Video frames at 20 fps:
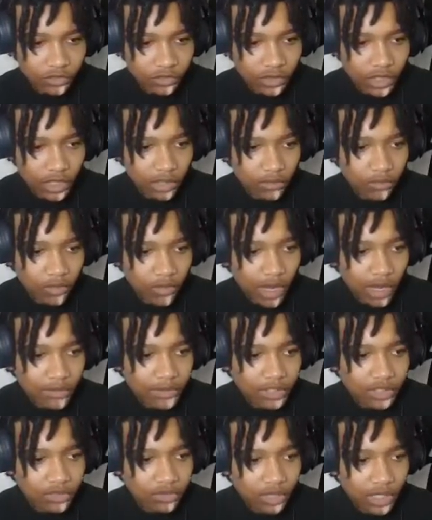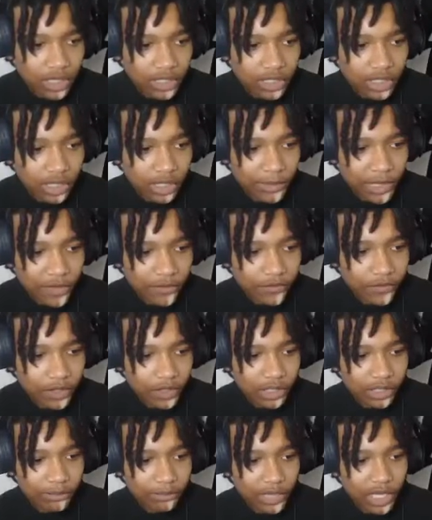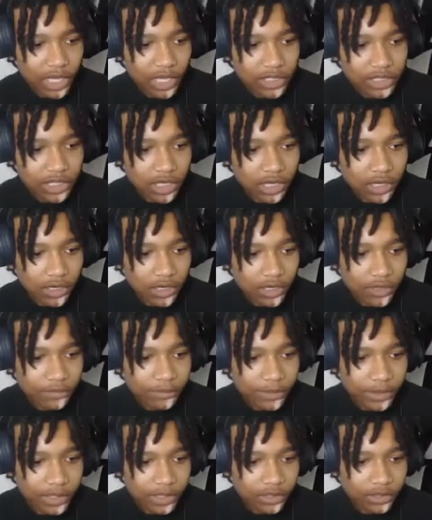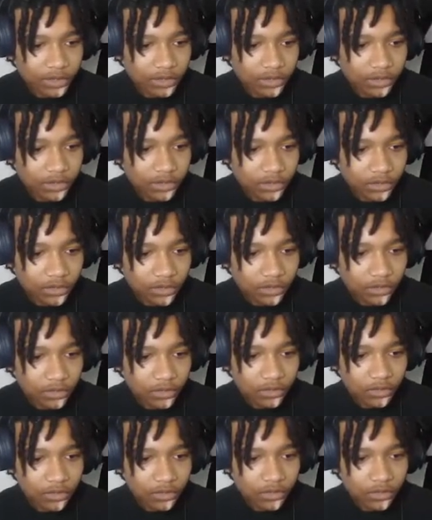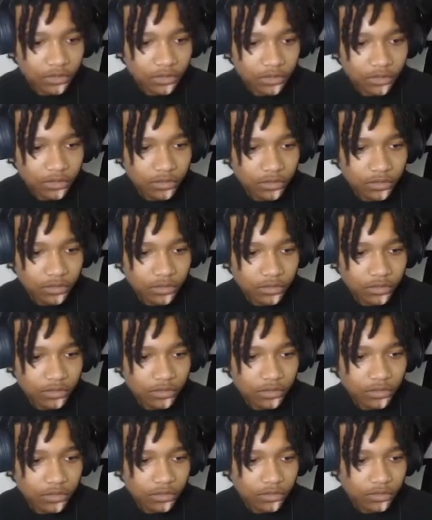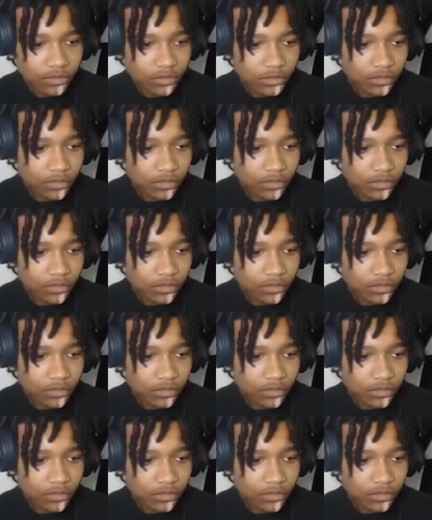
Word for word: Like, why would 2K take my fucking mascot off? I don't even lie. I don't